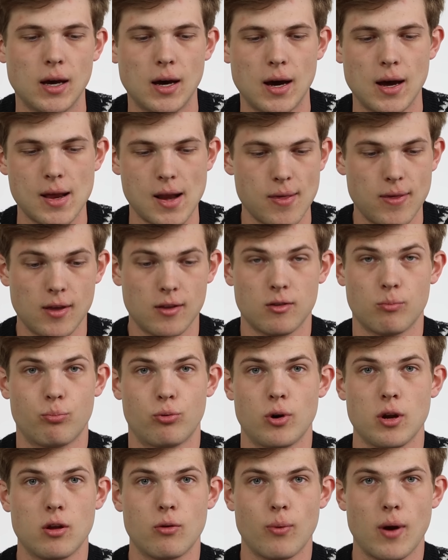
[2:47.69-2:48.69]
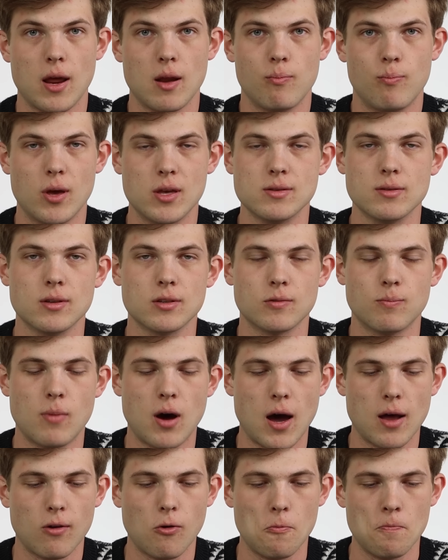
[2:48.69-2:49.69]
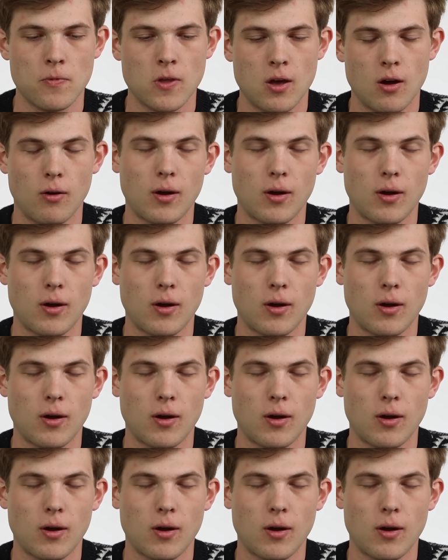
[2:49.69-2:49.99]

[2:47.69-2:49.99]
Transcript: Uh, and I think it's a pretty great business model.